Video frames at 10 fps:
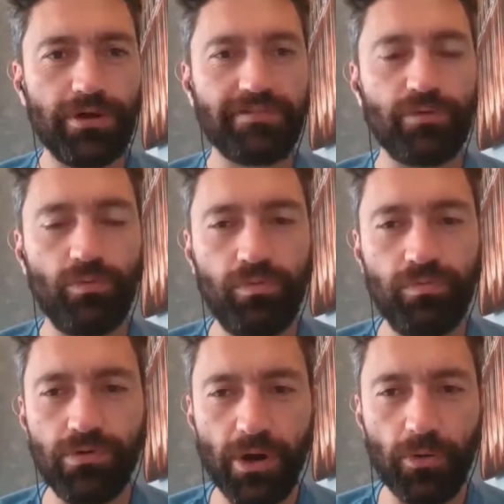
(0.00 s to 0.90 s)
to
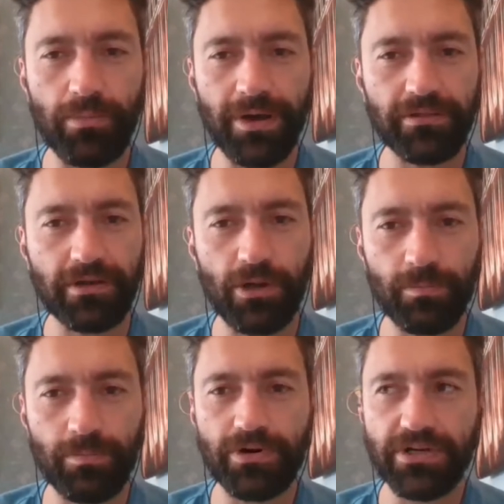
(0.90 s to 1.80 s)
know about the
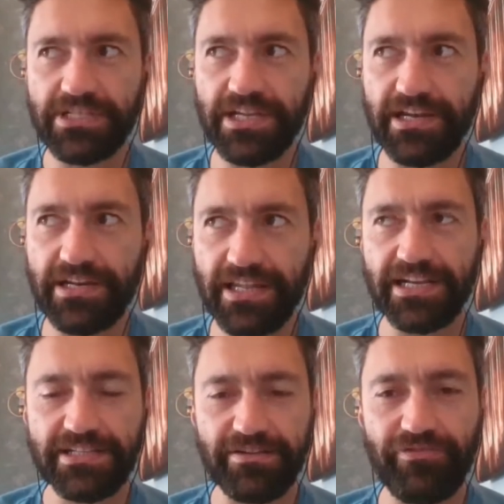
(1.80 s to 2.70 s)
Gulper is that it
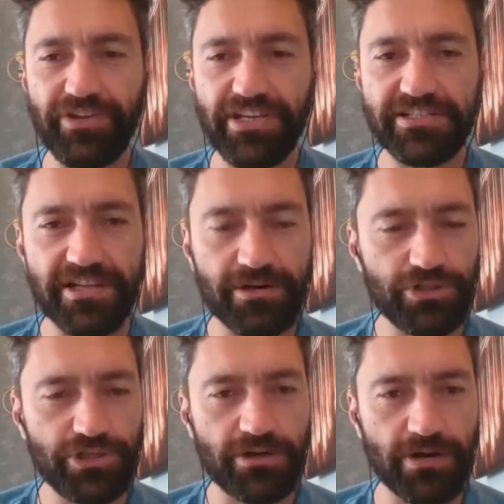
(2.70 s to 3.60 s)
takes the fees that are
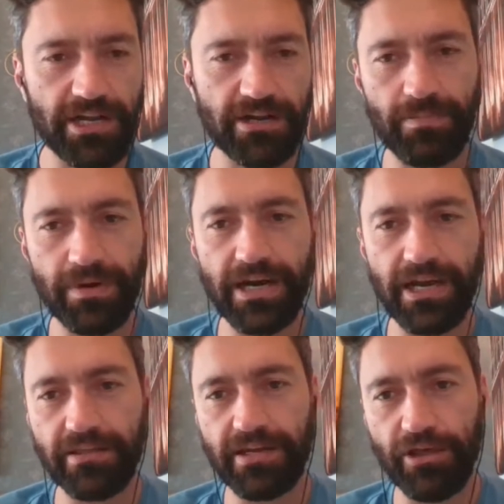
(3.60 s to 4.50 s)
generated
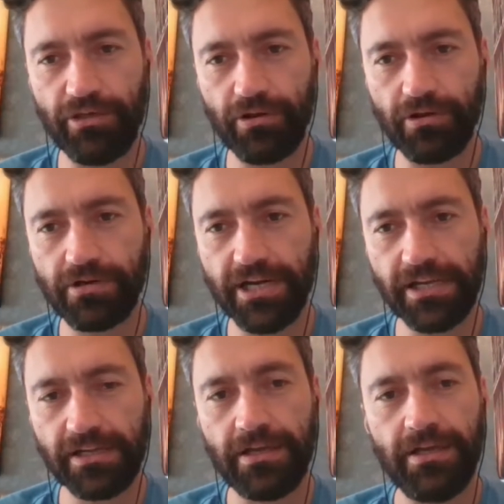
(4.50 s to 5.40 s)
by the dETH contract,
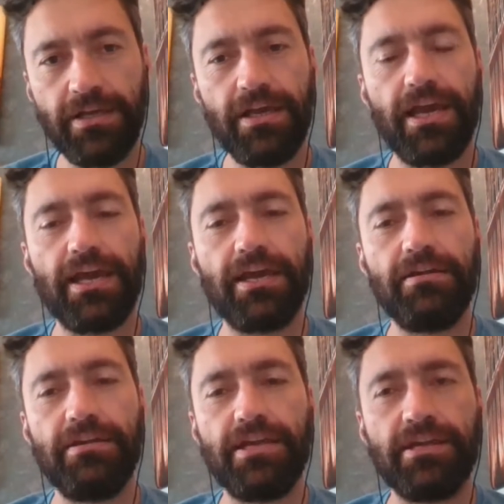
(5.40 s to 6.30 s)

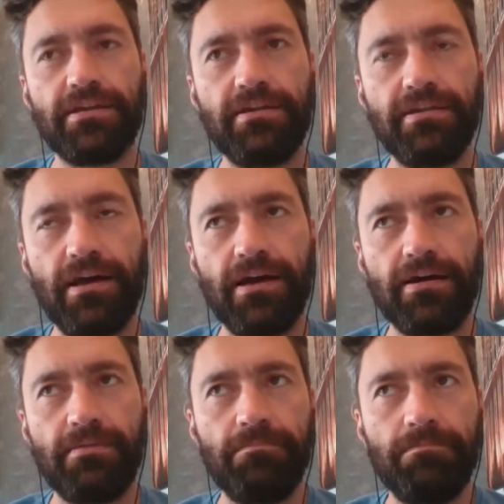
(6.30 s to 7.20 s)
and it
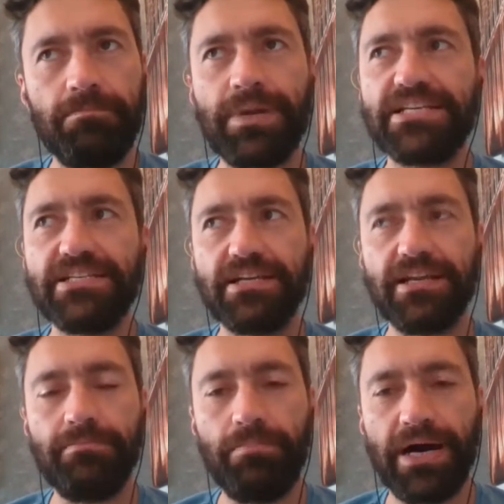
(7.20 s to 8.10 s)

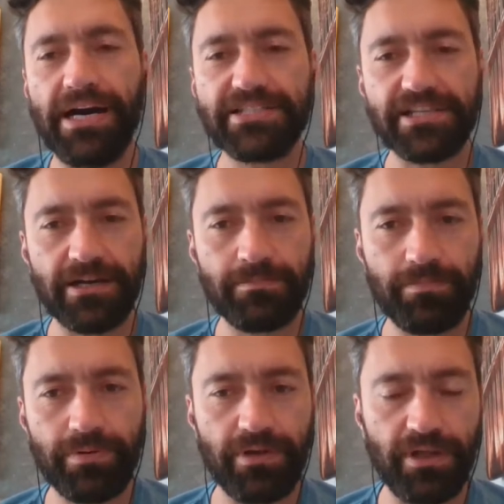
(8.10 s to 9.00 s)
basically buys up
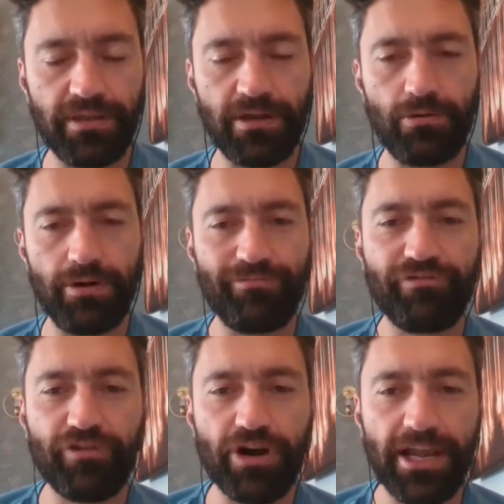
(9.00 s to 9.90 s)
Ethereum
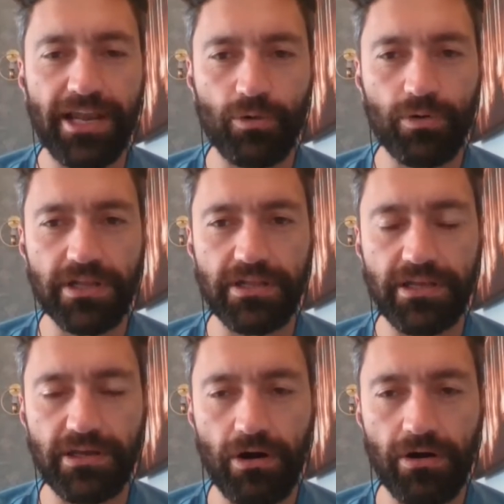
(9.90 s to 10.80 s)
Fry
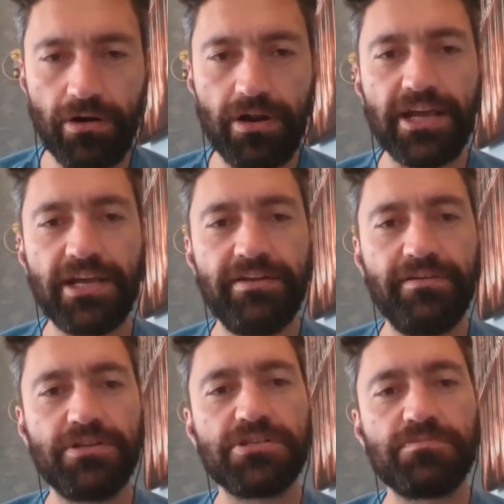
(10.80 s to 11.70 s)
liquidity on
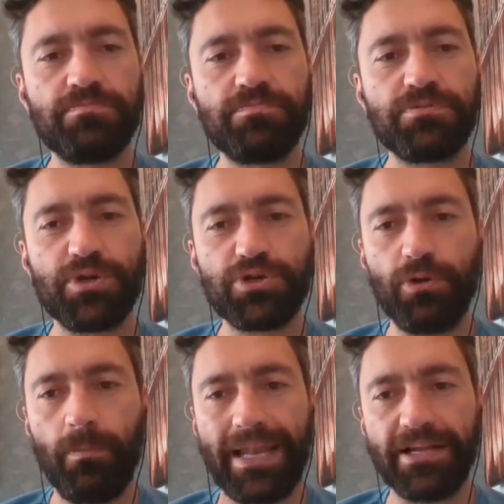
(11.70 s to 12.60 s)
a special
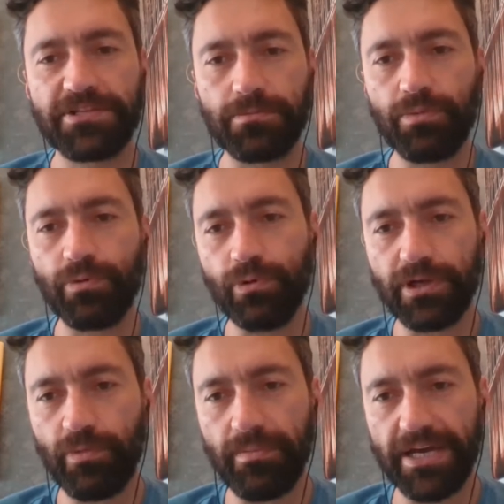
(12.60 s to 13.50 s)
balancer pool
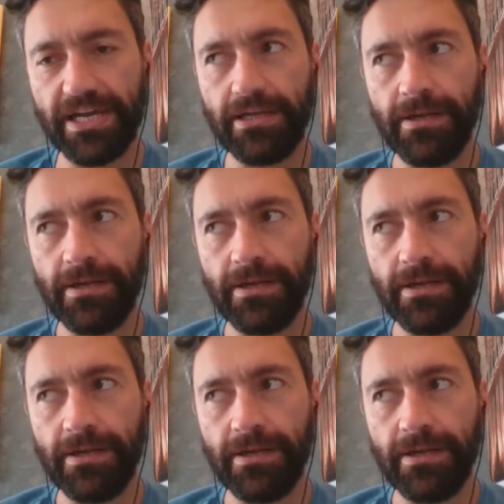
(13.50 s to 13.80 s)
that we made,